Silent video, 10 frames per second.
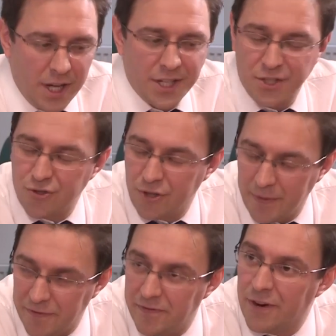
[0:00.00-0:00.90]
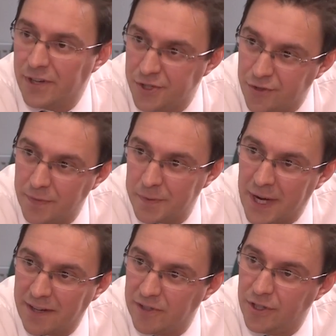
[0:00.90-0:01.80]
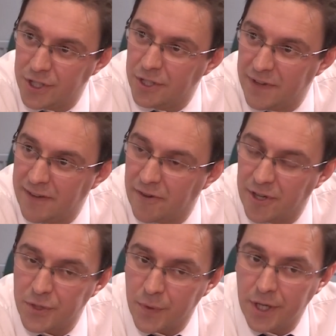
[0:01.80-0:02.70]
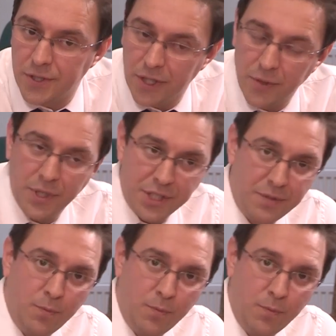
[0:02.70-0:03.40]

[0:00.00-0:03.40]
a very stripped back version of FRS 102, which,